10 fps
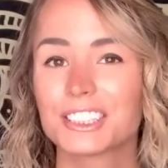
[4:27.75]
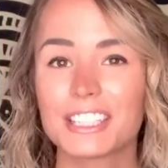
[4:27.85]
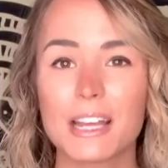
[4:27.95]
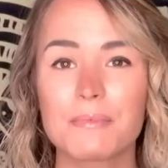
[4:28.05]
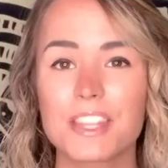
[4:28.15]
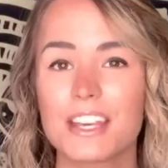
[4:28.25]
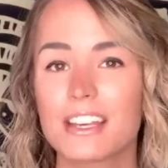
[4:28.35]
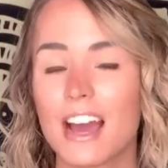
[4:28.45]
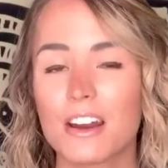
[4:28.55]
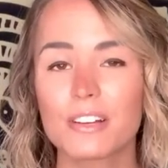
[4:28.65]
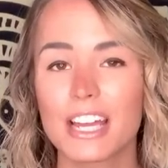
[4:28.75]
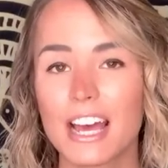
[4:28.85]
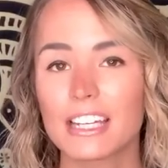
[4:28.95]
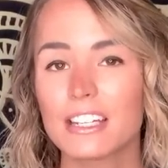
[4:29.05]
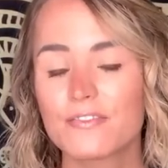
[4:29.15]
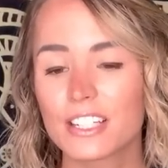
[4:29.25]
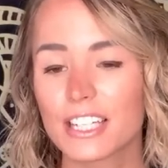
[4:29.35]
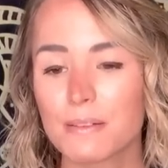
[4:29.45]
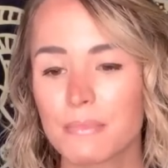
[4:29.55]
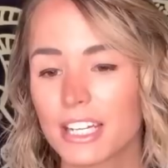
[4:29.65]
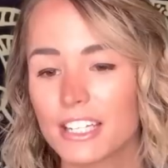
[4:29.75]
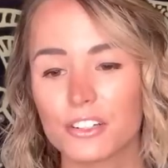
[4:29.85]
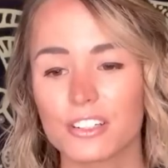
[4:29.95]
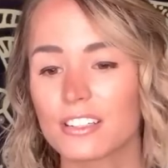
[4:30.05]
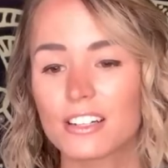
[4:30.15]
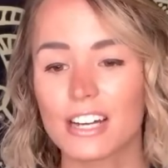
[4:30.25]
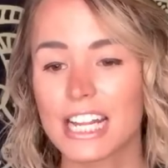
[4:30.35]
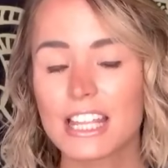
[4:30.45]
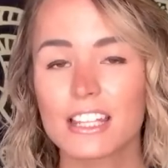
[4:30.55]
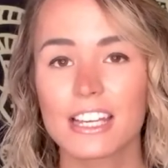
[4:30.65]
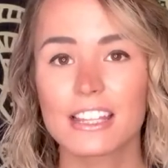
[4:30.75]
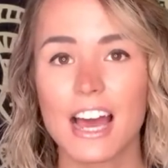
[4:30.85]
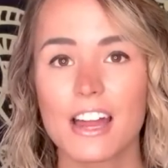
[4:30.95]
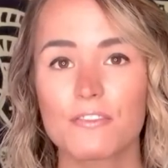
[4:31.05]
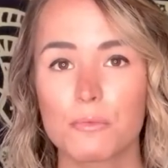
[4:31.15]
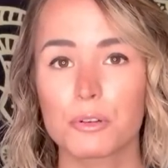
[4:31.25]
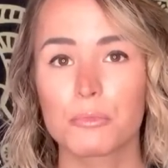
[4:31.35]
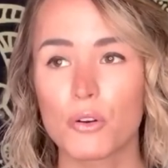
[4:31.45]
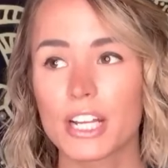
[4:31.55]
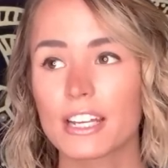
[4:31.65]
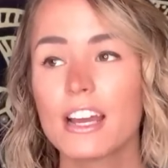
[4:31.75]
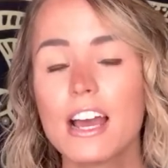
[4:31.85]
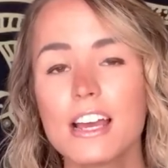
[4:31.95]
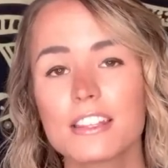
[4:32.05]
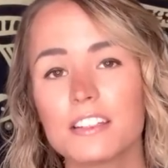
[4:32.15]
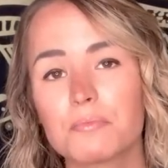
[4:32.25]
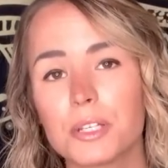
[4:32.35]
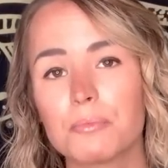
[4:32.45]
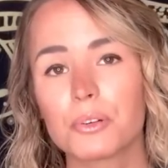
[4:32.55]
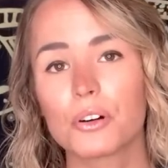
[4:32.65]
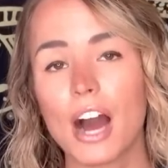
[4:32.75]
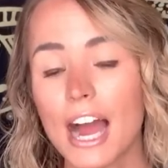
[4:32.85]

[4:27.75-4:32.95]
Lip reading: Same thing. I don't get any affiliate money or anything like that from promoting these people.